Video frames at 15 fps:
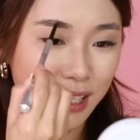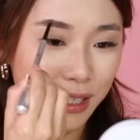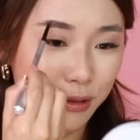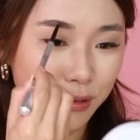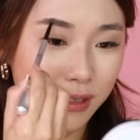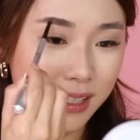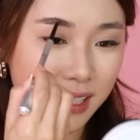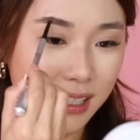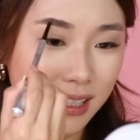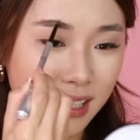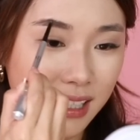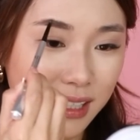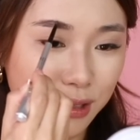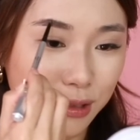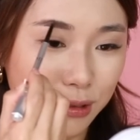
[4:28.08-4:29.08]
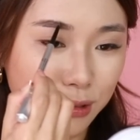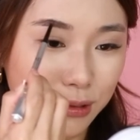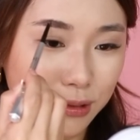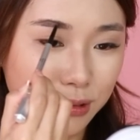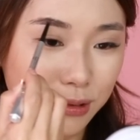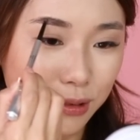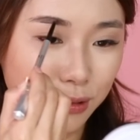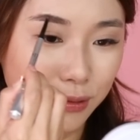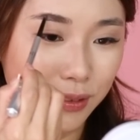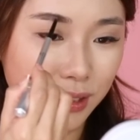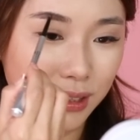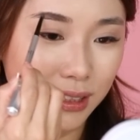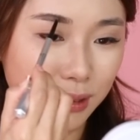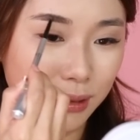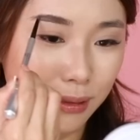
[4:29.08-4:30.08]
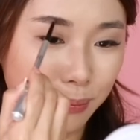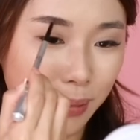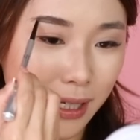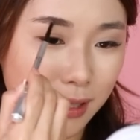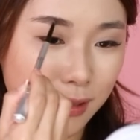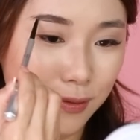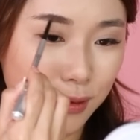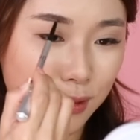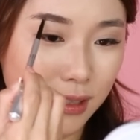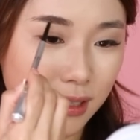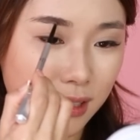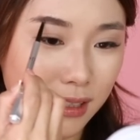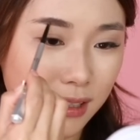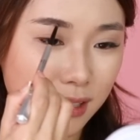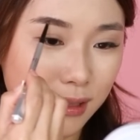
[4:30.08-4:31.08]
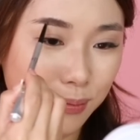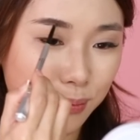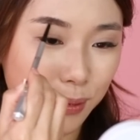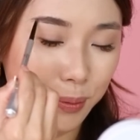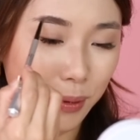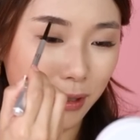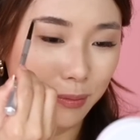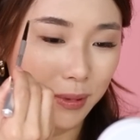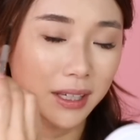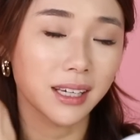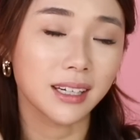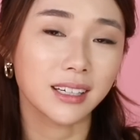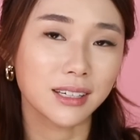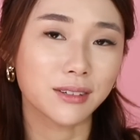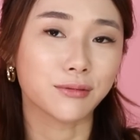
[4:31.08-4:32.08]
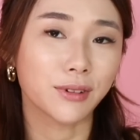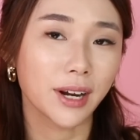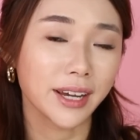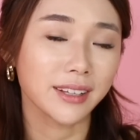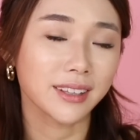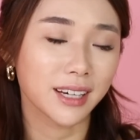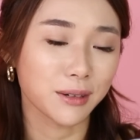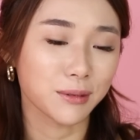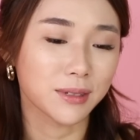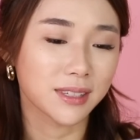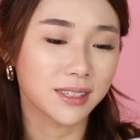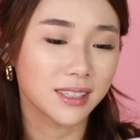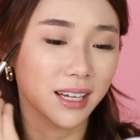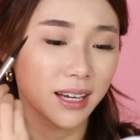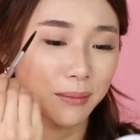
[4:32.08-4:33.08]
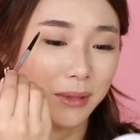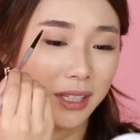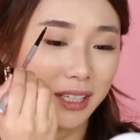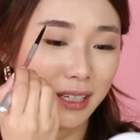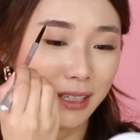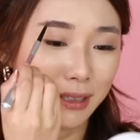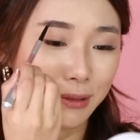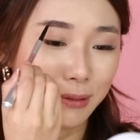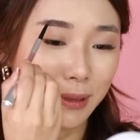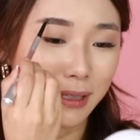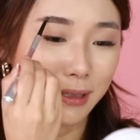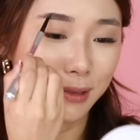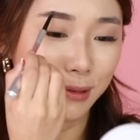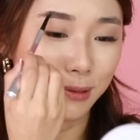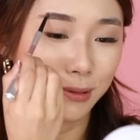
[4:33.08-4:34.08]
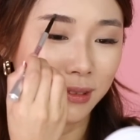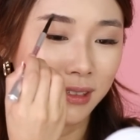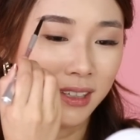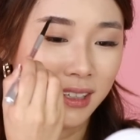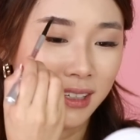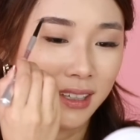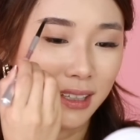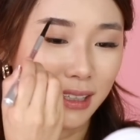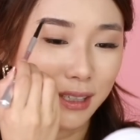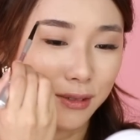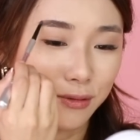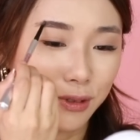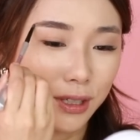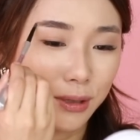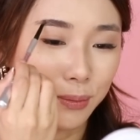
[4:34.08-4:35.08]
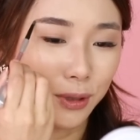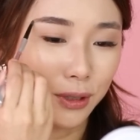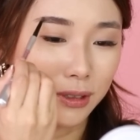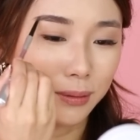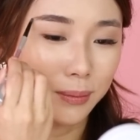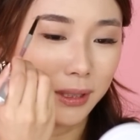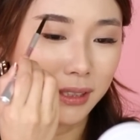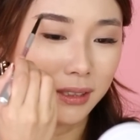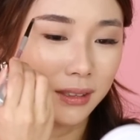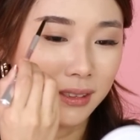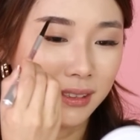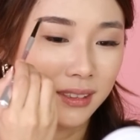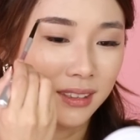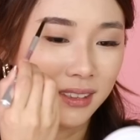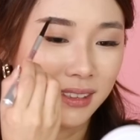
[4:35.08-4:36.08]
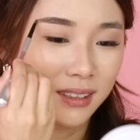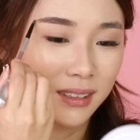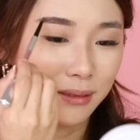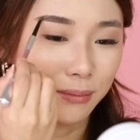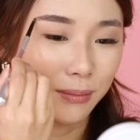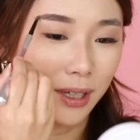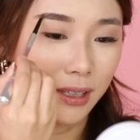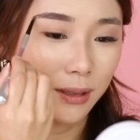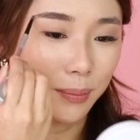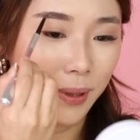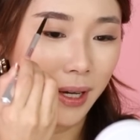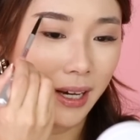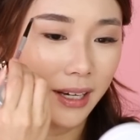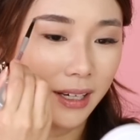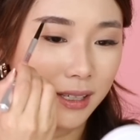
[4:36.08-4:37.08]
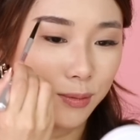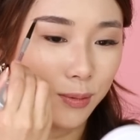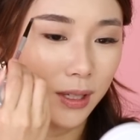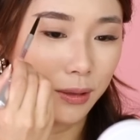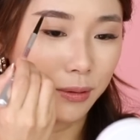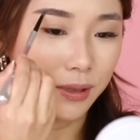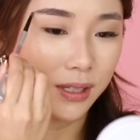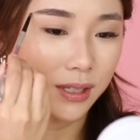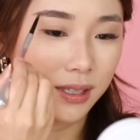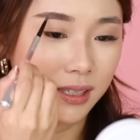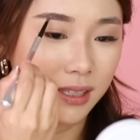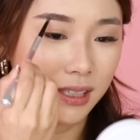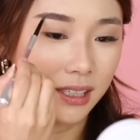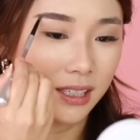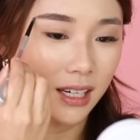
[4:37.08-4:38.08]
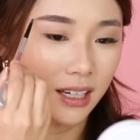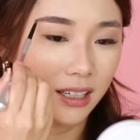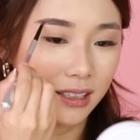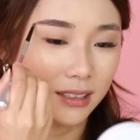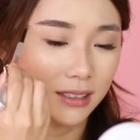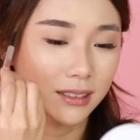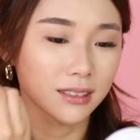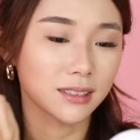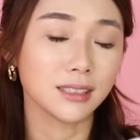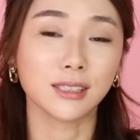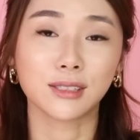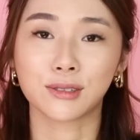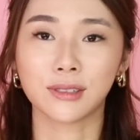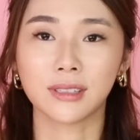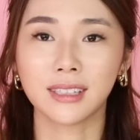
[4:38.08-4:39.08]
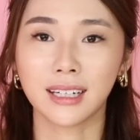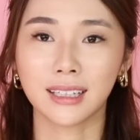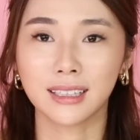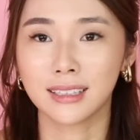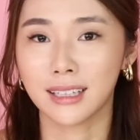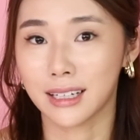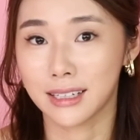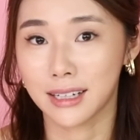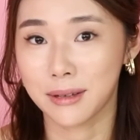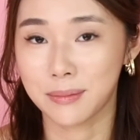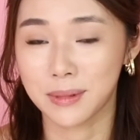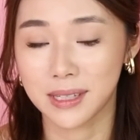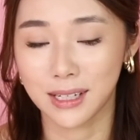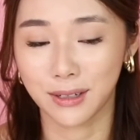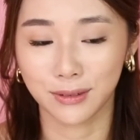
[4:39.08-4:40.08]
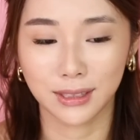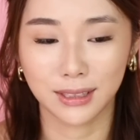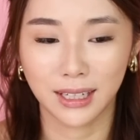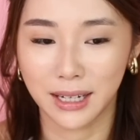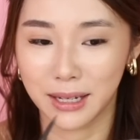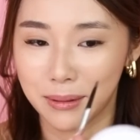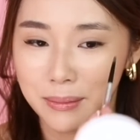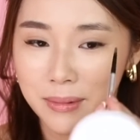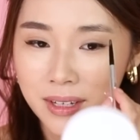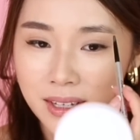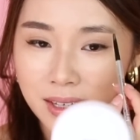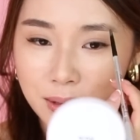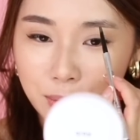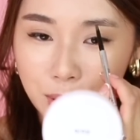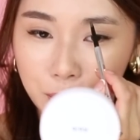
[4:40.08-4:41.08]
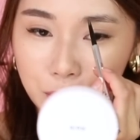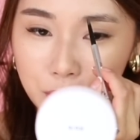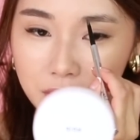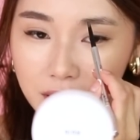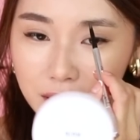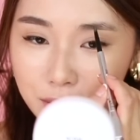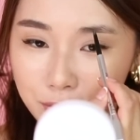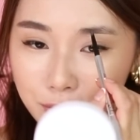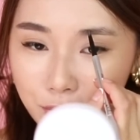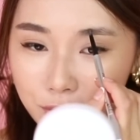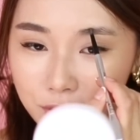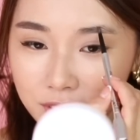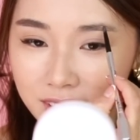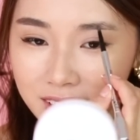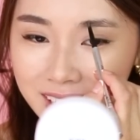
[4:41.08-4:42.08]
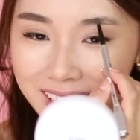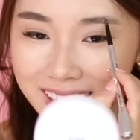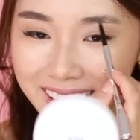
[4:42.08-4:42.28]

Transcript: Increasingly though, over the past few years, people have been getting it right that I'm the younger one, so it doesn't really bother me. But in the past, when I was younger, literally I think 99% of the time, people would get it wrong.